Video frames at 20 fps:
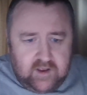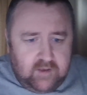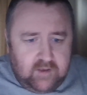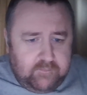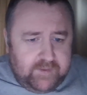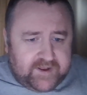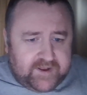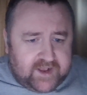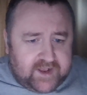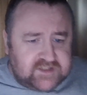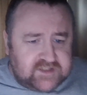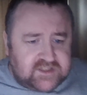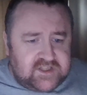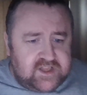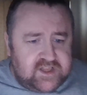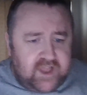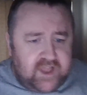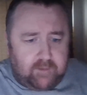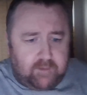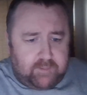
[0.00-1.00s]
because
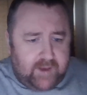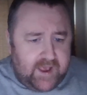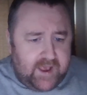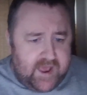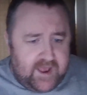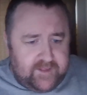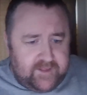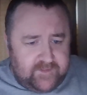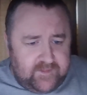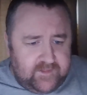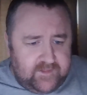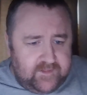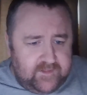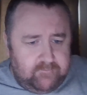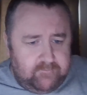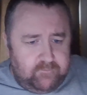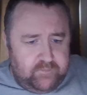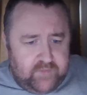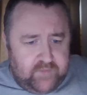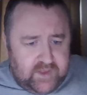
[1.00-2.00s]
they're paying
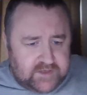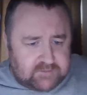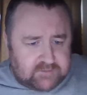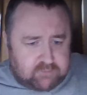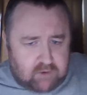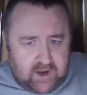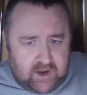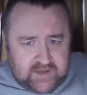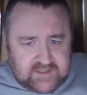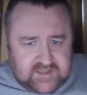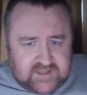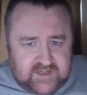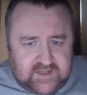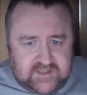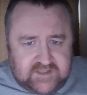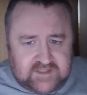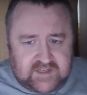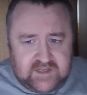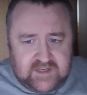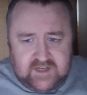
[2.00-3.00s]
these
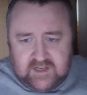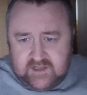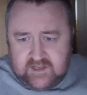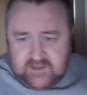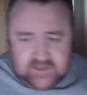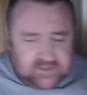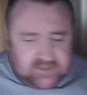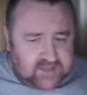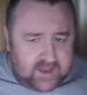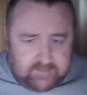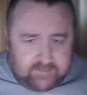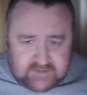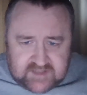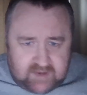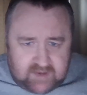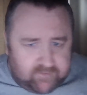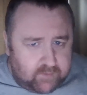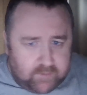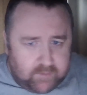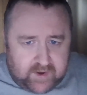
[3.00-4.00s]
prices the same as
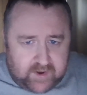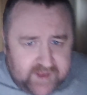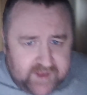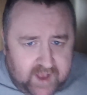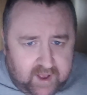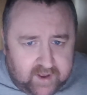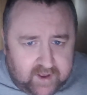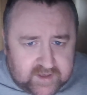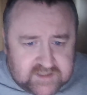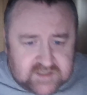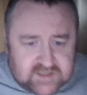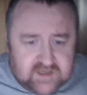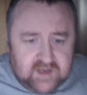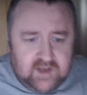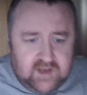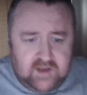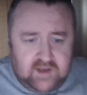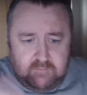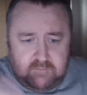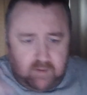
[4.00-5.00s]
everybody else,
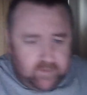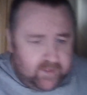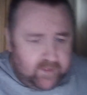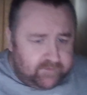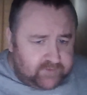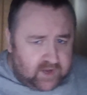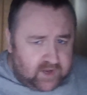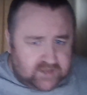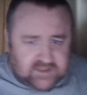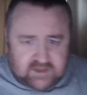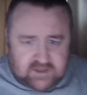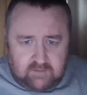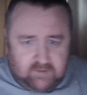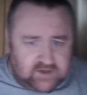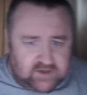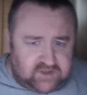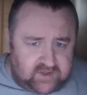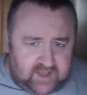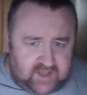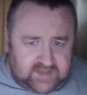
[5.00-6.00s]
but they've got so
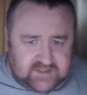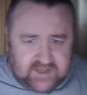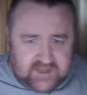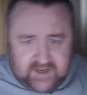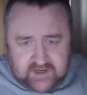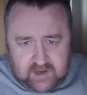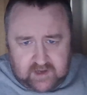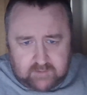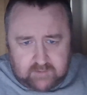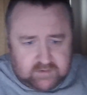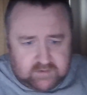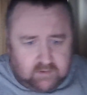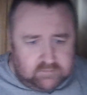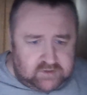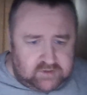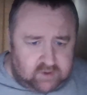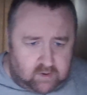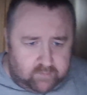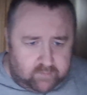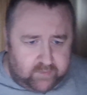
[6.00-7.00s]
much less income to
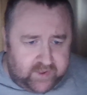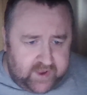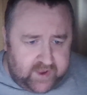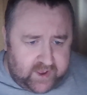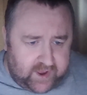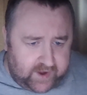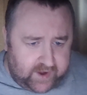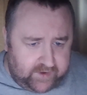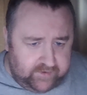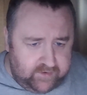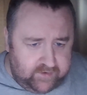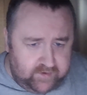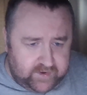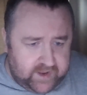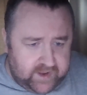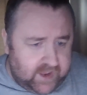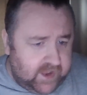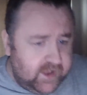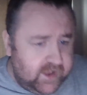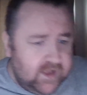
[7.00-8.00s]
absorb the hit.
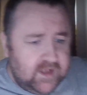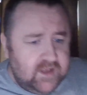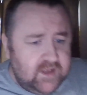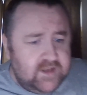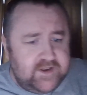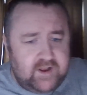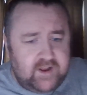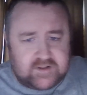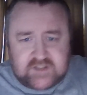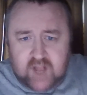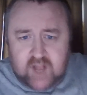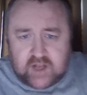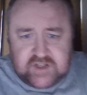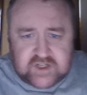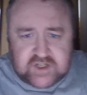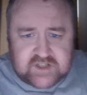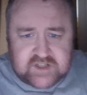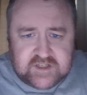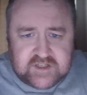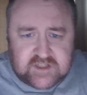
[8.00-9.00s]
Okay. Now, it's not
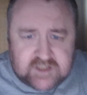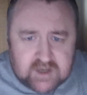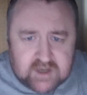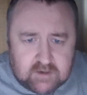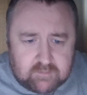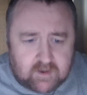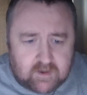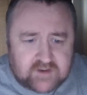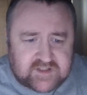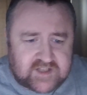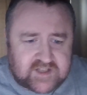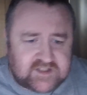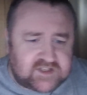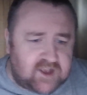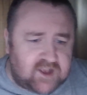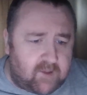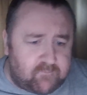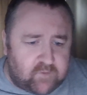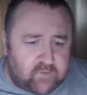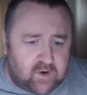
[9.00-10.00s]
just consumers that
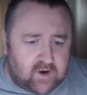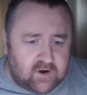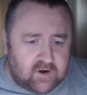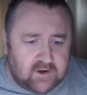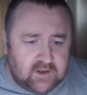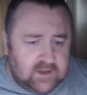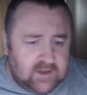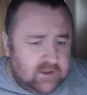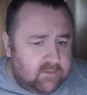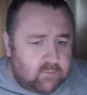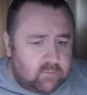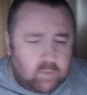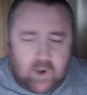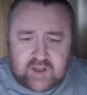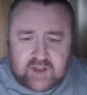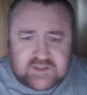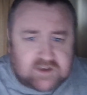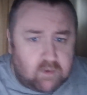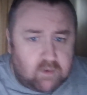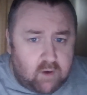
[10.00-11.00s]
suffer.
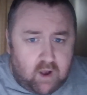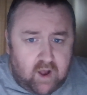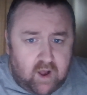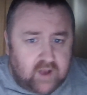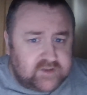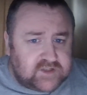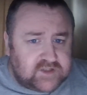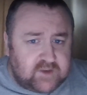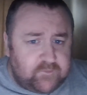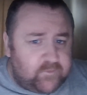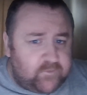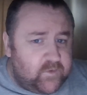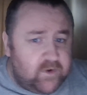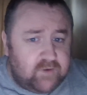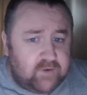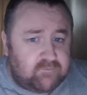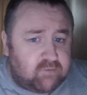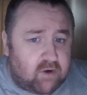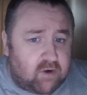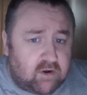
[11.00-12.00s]
Restaurants and
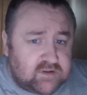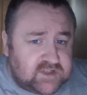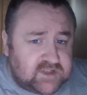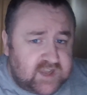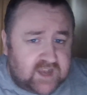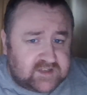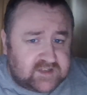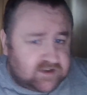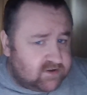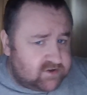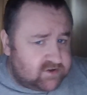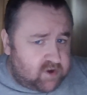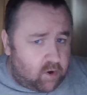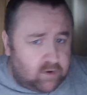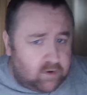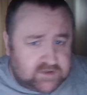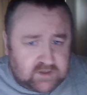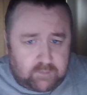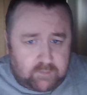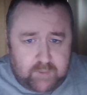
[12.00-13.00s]
food processors are
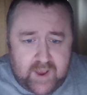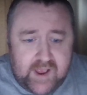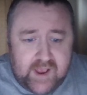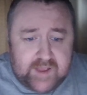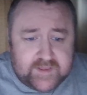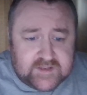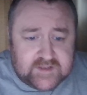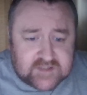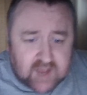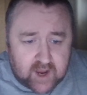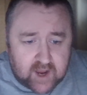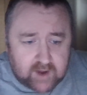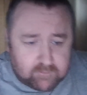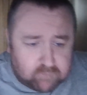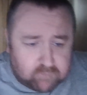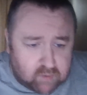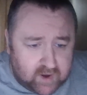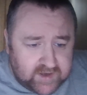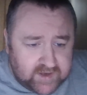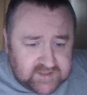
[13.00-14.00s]
also paying these higher
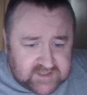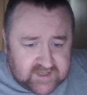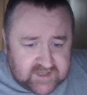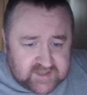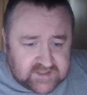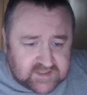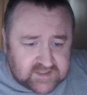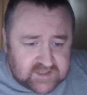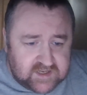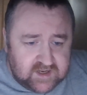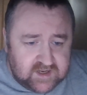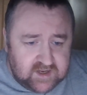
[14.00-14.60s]
prices.